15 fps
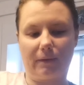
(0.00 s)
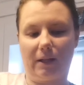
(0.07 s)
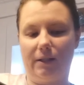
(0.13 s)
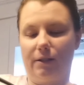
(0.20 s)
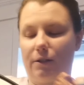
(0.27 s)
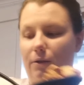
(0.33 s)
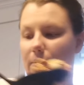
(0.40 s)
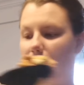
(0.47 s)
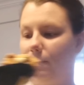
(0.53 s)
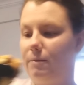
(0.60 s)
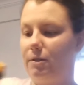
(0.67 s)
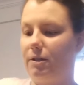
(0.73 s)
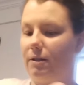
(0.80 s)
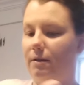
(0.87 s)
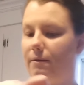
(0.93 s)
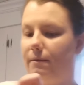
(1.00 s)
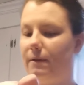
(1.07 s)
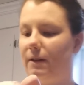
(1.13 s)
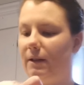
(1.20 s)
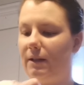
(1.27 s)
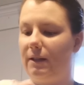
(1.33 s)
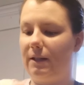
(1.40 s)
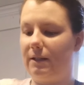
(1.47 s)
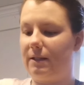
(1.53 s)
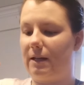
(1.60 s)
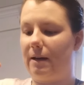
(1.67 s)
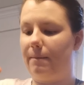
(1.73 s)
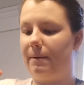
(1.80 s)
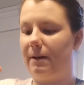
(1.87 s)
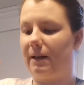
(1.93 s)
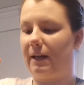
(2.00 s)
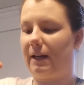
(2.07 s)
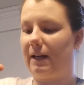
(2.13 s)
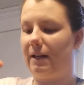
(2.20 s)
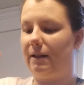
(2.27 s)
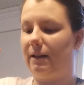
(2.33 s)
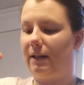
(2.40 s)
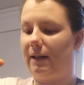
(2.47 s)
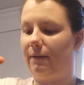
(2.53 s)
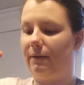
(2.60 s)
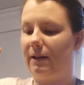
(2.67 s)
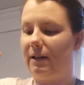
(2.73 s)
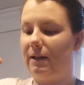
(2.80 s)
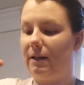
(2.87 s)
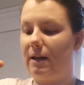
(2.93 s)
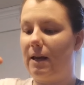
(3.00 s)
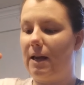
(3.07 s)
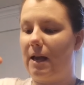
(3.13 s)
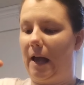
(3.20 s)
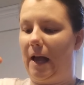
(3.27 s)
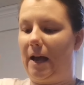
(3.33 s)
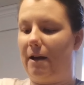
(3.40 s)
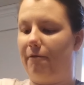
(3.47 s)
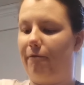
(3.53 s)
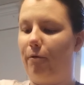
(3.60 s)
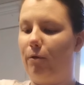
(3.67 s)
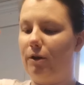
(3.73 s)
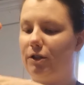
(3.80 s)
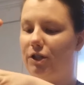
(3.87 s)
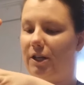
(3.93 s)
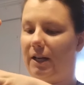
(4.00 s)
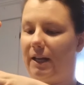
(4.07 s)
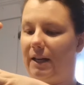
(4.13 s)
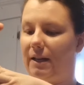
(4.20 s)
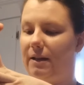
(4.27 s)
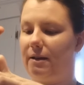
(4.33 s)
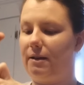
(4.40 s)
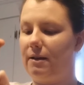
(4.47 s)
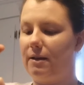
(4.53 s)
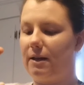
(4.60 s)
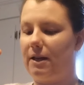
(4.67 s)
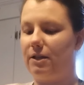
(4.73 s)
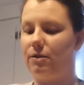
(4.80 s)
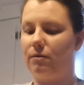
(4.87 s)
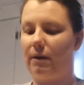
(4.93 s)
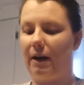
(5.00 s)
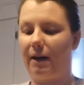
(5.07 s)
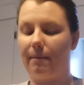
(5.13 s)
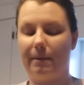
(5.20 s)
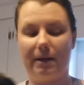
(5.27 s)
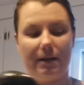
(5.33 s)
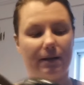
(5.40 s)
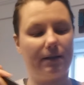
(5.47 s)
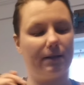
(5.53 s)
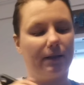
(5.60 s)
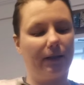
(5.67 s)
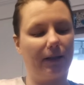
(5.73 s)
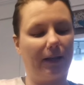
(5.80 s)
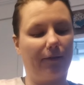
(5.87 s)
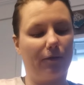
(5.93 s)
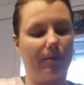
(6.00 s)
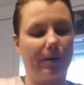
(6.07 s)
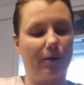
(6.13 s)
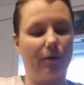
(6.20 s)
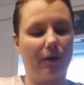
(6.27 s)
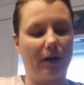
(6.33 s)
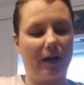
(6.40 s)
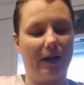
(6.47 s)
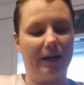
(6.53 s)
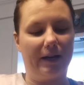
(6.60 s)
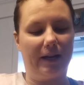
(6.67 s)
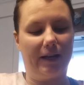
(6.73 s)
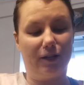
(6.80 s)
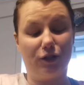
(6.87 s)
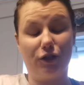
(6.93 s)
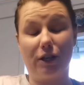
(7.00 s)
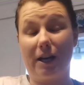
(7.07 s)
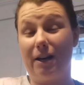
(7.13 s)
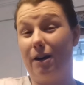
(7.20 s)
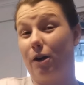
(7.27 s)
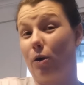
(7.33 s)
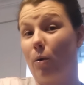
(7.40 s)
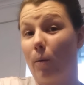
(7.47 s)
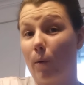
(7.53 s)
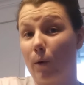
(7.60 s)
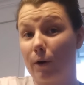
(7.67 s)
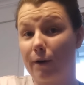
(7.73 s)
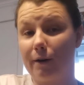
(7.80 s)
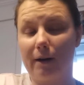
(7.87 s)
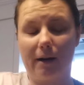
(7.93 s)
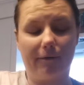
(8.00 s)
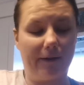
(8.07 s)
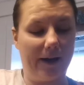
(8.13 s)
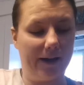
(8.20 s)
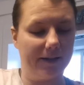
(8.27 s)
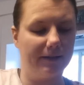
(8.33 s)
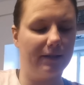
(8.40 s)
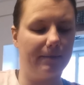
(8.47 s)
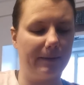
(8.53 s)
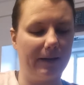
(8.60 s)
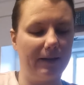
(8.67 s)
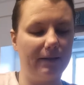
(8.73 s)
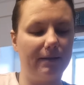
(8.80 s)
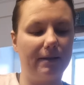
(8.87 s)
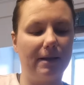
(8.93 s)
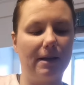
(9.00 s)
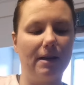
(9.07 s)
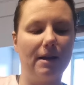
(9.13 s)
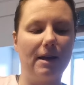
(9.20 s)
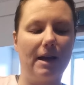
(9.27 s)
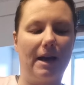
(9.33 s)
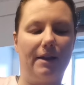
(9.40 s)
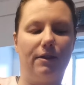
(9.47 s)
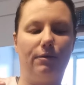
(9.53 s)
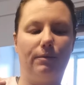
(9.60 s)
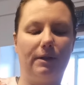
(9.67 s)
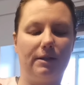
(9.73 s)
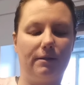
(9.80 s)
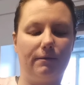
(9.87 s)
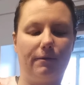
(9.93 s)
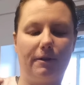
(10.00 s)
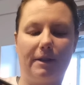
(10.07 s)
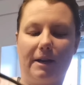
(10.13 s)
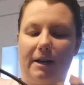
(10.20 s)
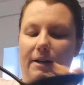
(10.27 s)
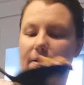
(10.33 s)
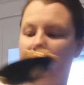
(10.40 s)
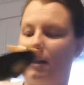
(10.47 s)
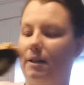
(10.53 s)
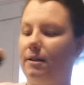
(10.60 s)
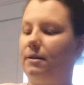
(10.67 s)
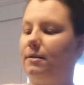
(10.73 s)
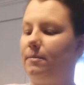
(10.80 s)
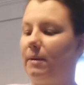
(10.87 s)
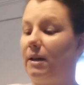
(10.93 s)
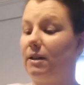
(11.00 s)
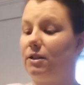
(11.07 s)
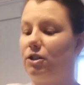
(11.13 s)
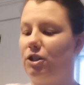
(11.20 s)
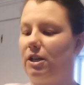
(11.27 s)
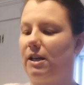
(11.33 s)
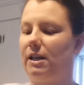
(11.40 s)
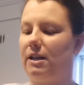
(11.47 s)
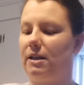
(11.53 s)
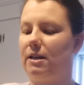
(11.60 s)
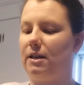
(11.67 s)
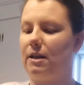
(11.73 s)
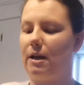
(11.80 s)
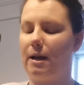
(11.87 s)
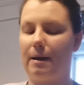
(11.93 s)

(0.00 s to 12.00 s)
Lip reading: And so I'm just filling these up, and again leaving for chicken it's recommended to leave about 1.25 inches of headspace. And the reason for that is because chicken